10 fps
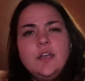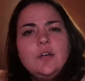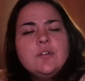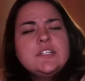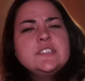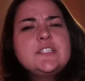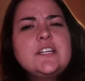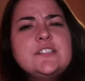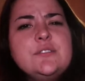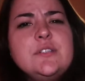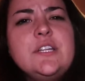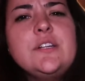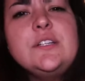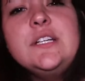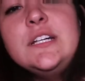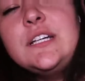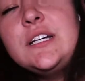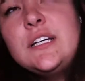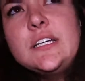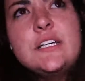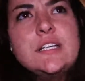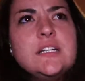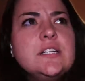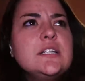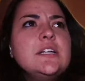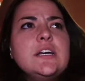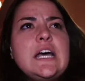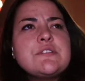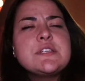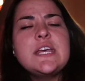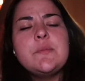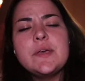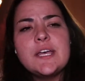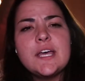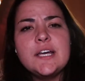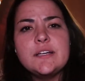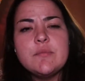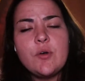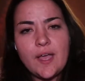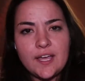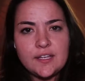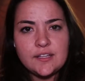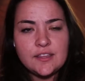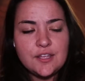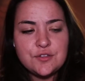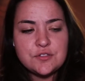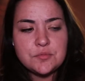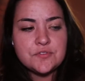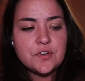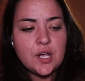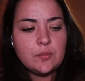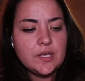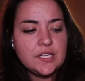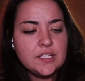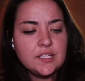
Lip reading: We're just gonna do a little housekeeping. Okay, thank you so much for coming.